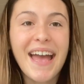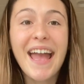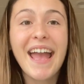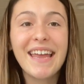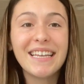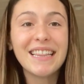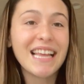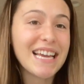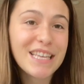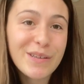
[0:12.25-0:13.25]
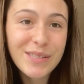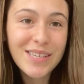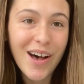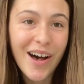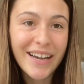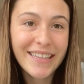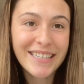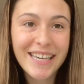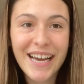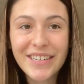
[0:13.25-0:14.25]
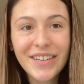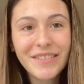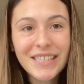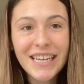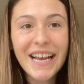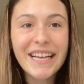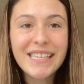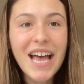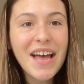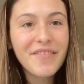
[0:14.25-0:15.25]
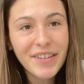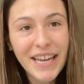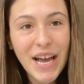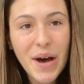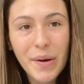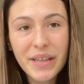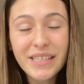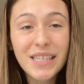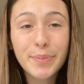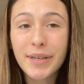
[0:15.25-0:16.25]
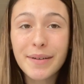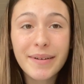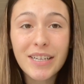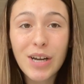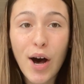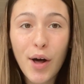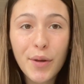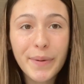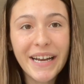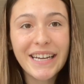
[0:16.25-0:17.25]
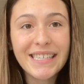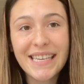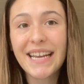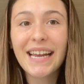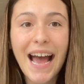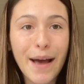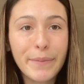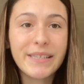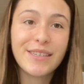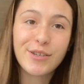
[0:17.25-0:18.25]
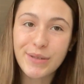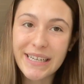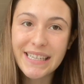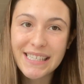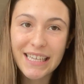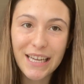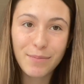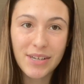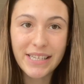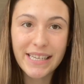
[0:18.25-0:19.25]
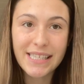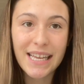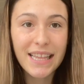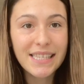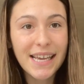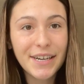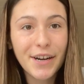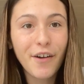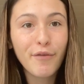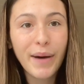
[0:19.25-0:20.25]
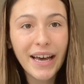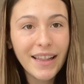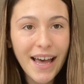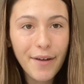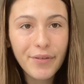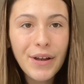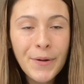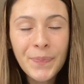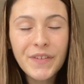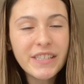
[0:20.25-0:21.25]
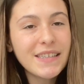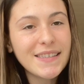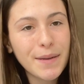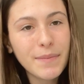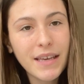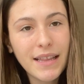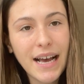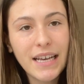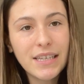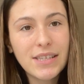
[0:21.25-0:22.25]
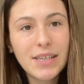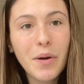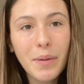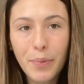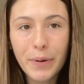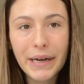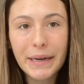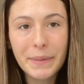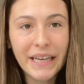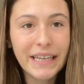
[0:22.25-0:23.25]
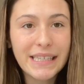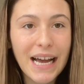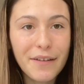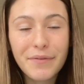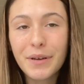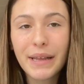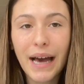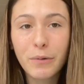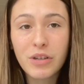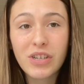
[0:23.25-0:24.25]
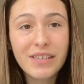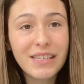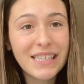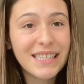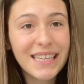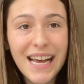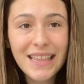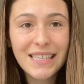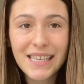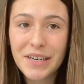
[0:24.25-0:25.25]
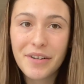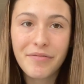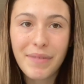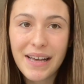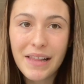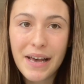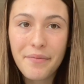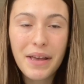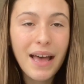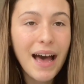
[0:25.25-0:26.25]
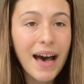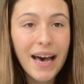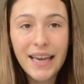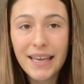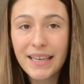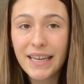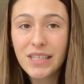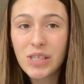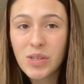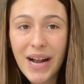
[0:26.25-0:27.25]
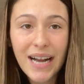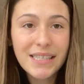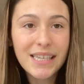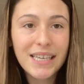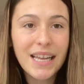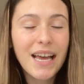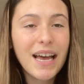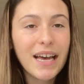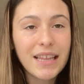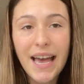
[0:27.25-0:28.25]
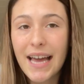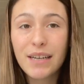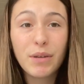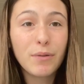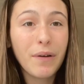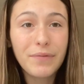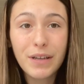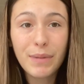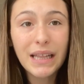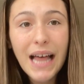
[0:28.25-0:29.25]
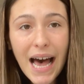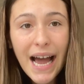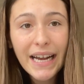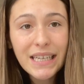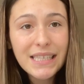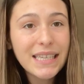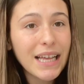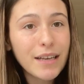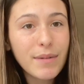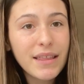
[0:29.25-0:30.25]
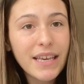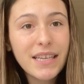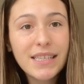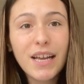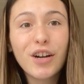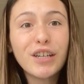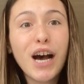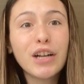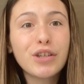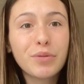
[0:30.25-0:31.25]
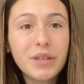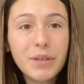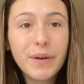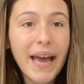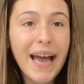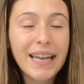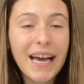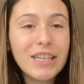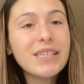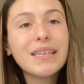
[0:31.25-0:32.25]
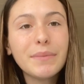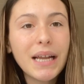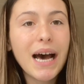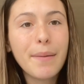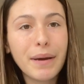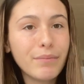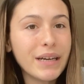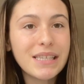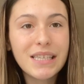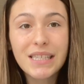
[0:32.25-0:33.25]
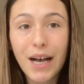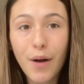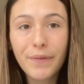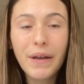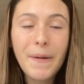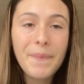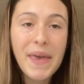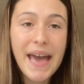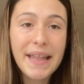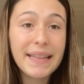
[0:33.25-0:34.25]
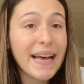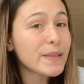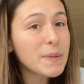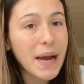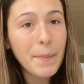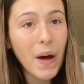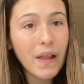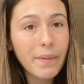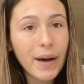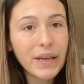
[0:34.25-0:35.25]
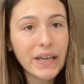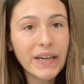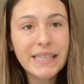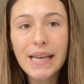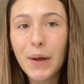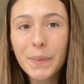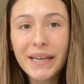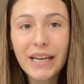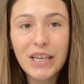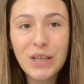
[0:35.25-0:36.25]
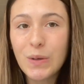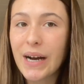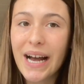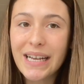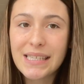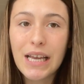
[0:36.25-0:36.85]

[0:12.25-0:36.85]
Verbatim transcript: And like you saw in the title of today's video, this is pretty much all the ways and habits and tricks to keep Jesus at the center of my life this is something that is so important because I feel that when Jesus is not the center of my life, I get distracted. The enemy will feed me lies, telling me things that are not true, and I just am not my best self. And that's what I'm all about here is helping you guys